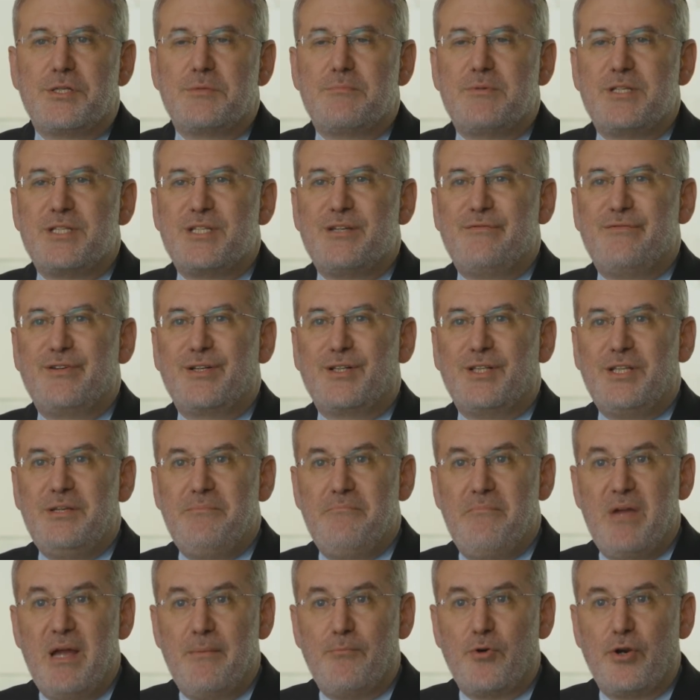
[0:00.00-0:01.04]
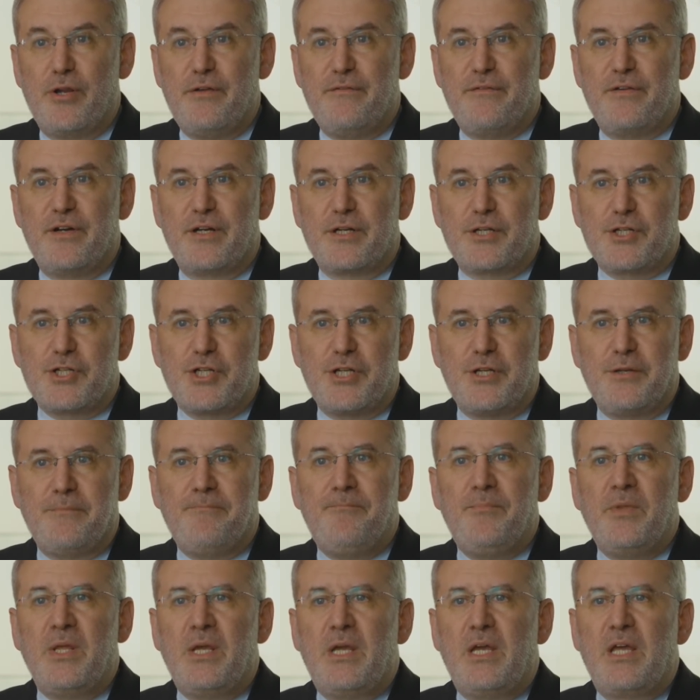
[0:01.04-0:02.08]
specifically memory
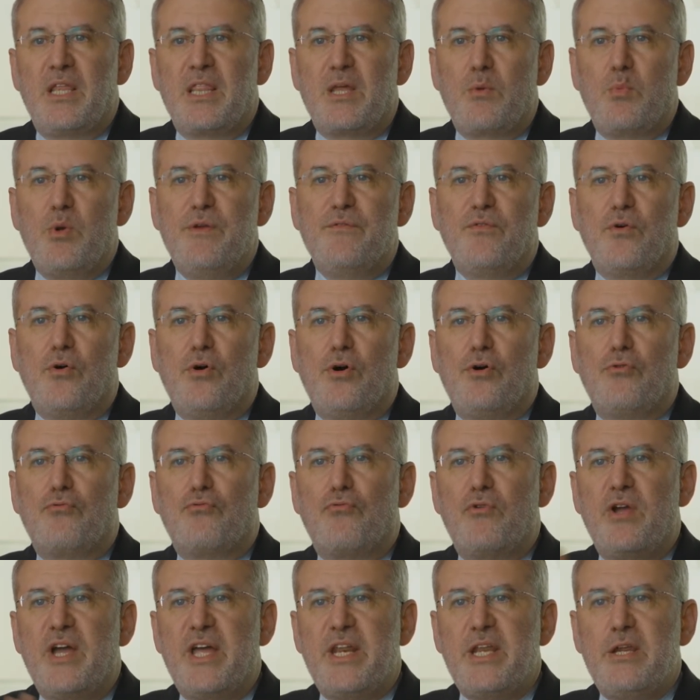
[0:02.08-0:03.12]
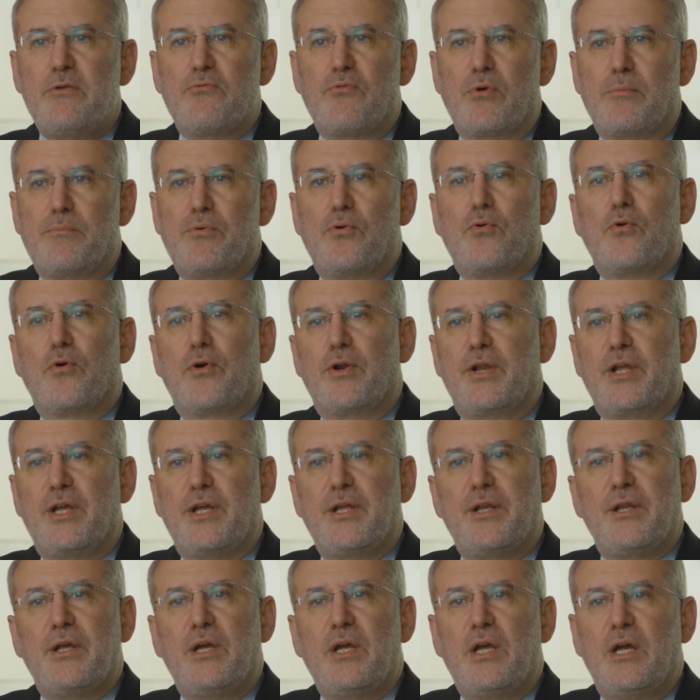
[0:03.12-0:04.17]
function, that we've already
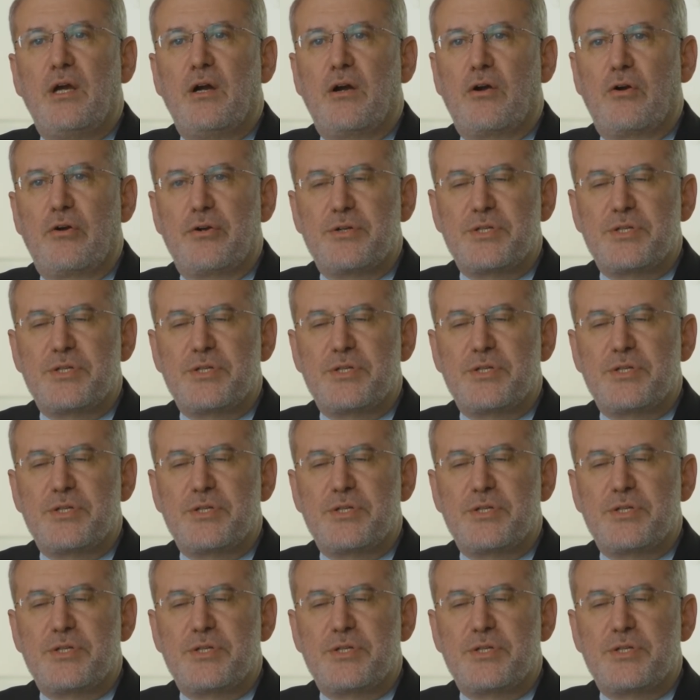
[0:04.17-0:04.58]
reported are